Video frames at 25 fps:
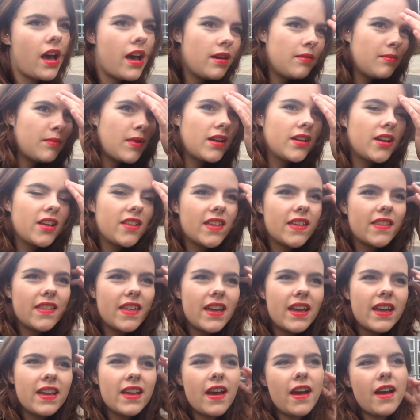Um, I know that
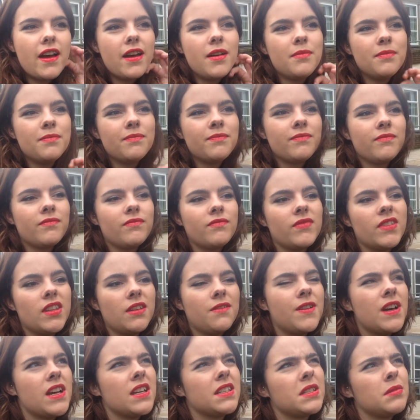they, um, the
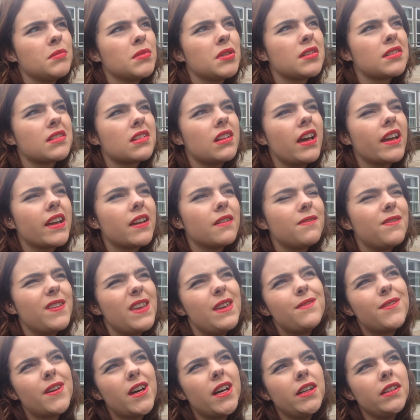first symptoms are like a
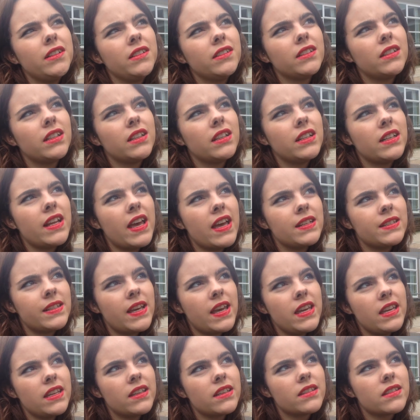fever, mm-hmm.
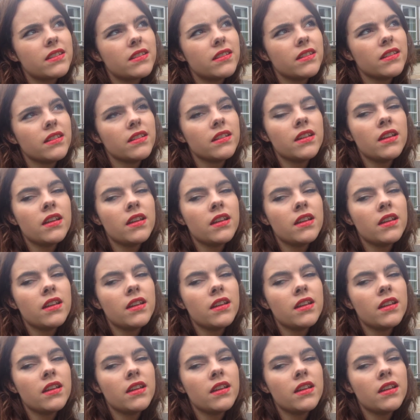headaches.